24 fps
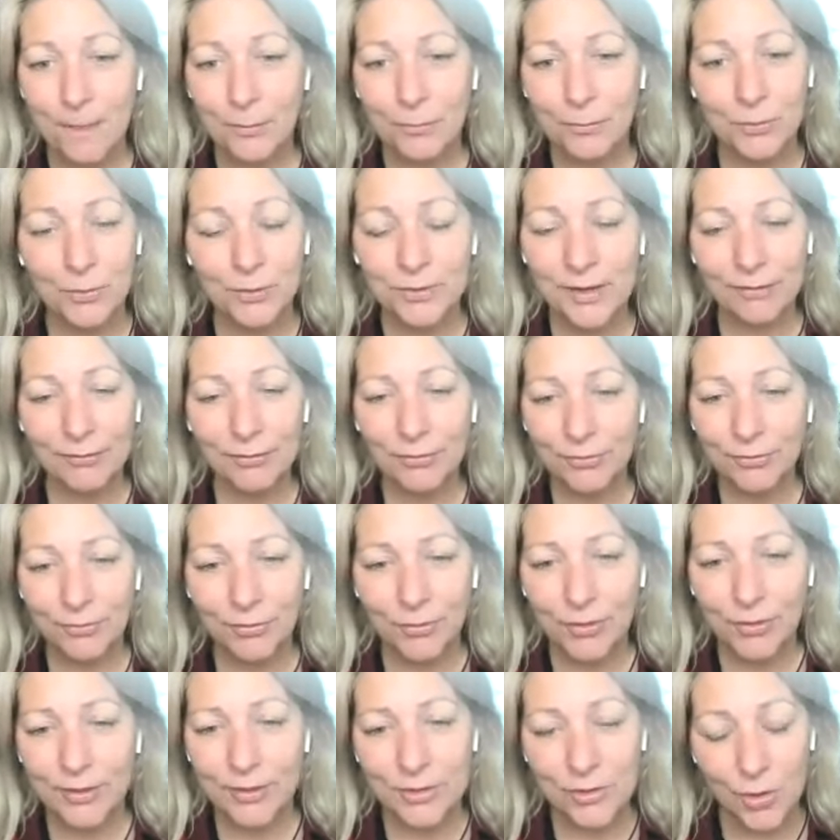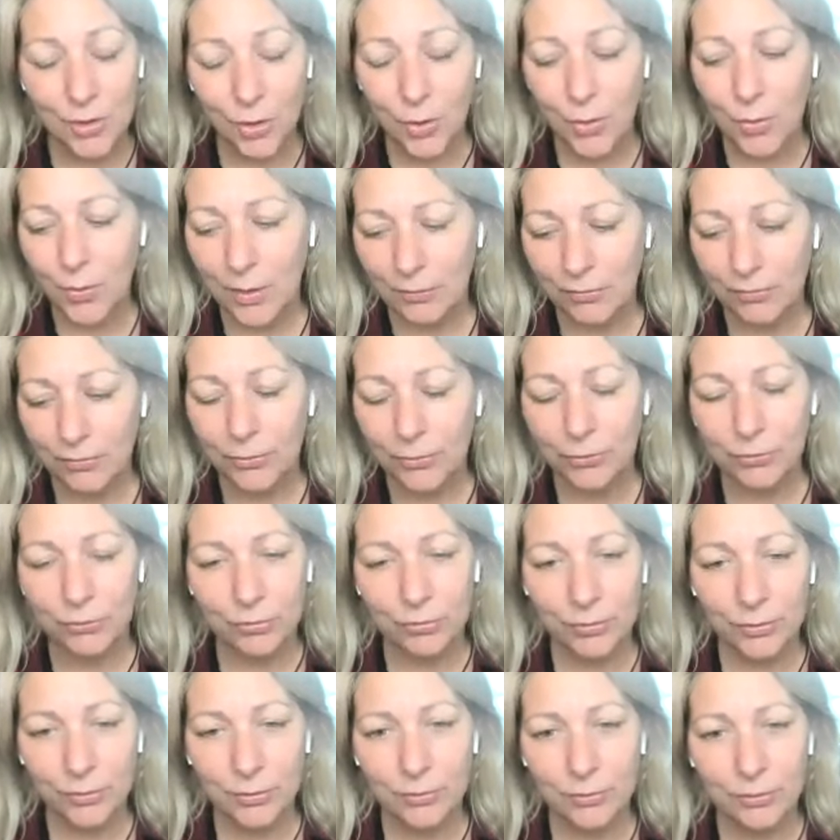We'll never fully know a full
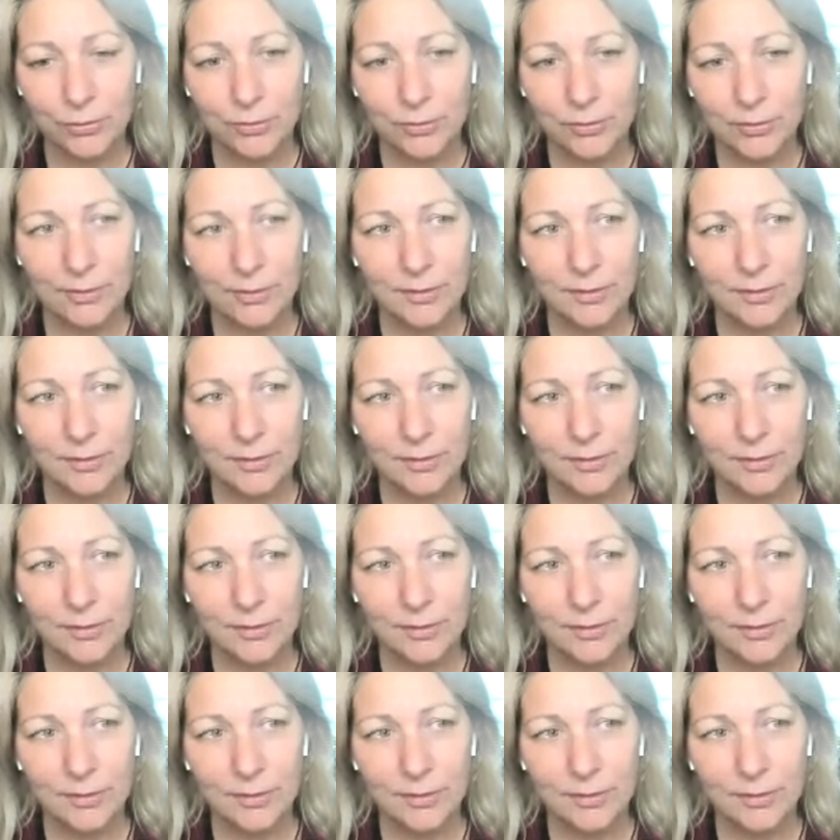truth.